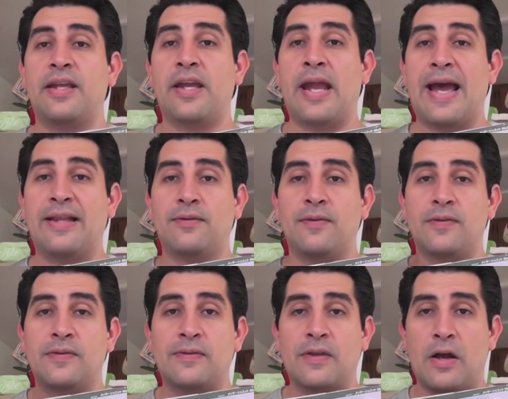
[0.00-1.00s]
they had to
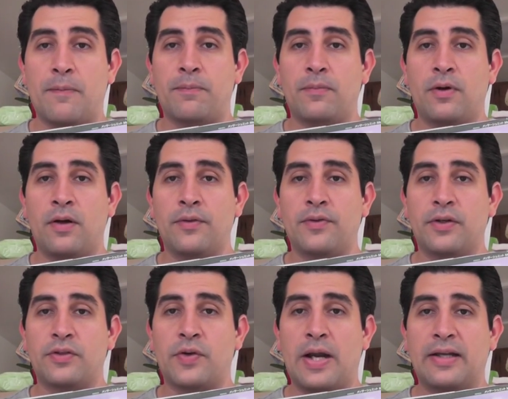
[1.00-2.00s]
stop on their
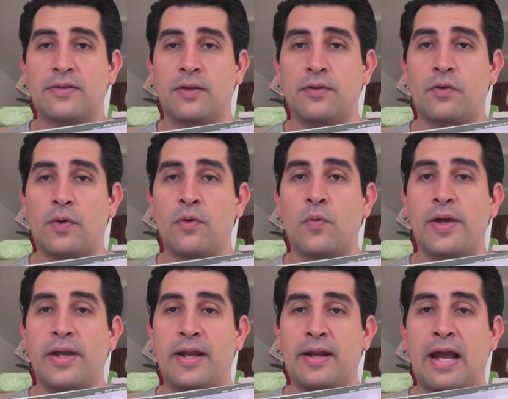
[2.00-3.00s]
tracks on the
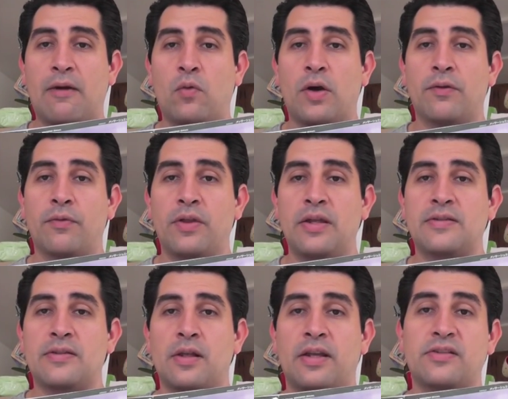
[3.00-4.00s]
runway and have one of
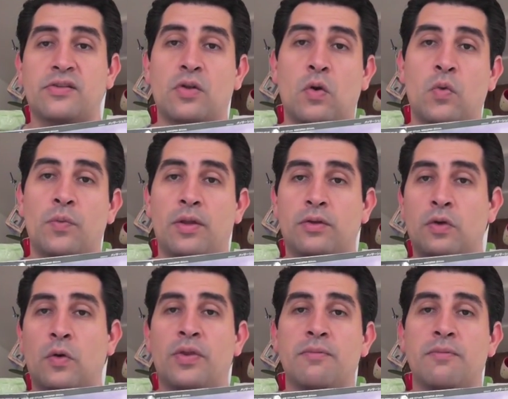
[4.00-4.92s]
these things tow